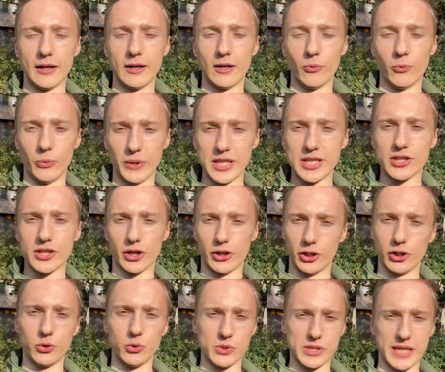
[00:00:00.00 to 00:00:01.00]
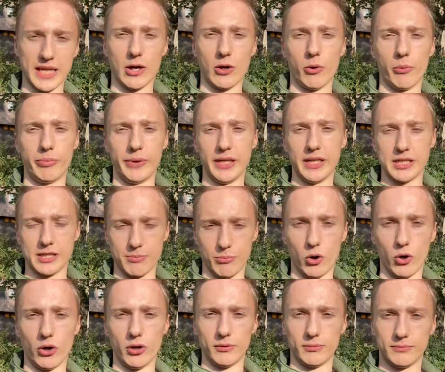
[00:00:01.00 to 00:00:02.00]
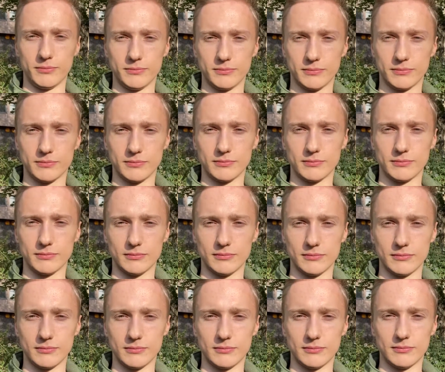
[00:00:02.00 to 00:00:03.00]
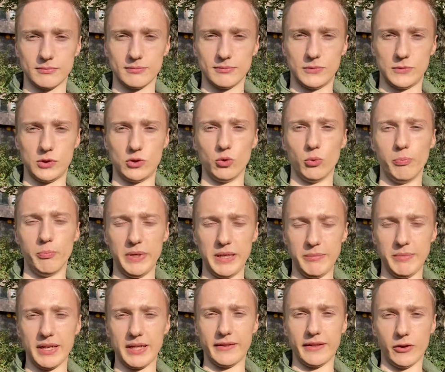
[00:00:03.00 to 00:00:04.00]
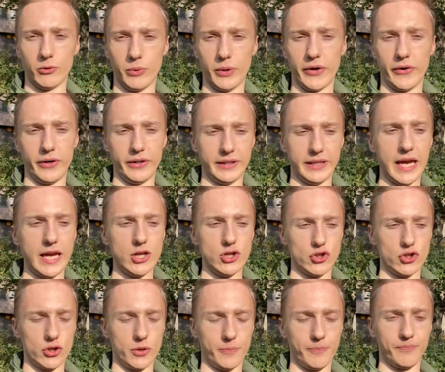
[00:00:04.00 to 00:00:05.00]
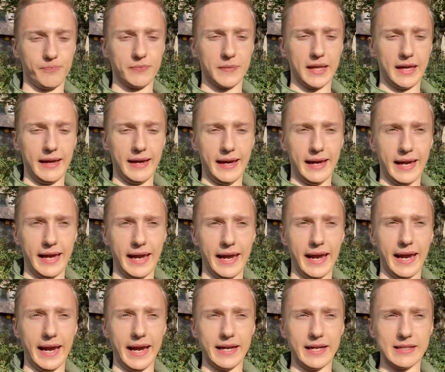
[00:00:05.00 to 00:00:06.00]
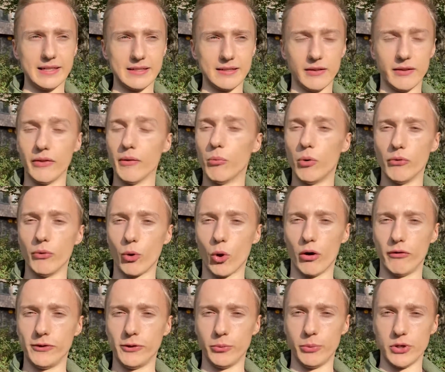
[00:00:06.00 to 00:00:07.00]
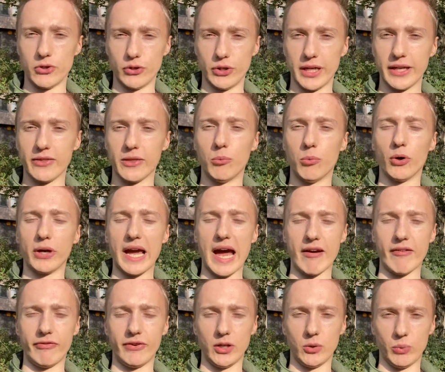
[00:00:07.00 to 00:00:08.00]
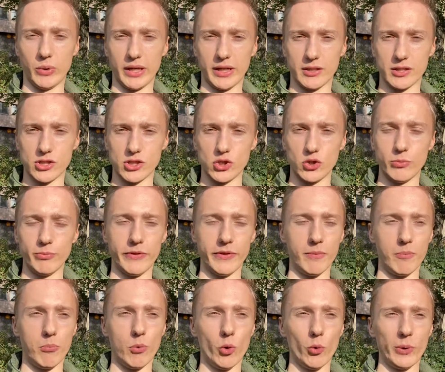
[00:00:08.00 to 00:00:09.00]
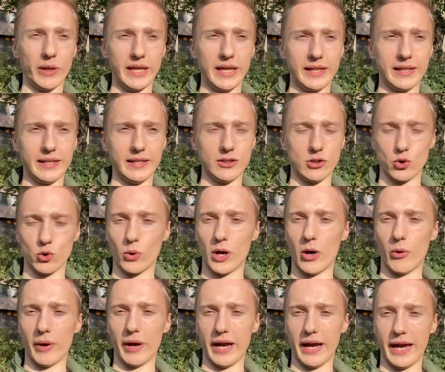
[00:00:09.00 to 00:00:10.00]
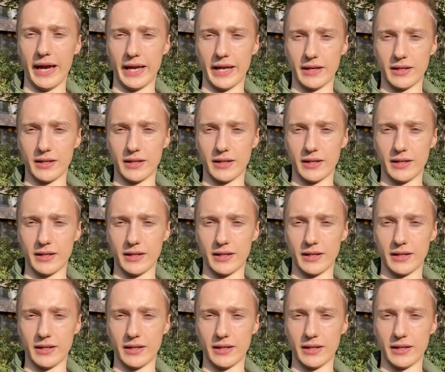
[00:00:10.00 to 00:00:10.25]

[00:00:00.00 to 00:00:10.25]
We started using our brains more to mimic that we are in danger. And the more coffee we drink, the more caffeine we consume, the more we get into our head,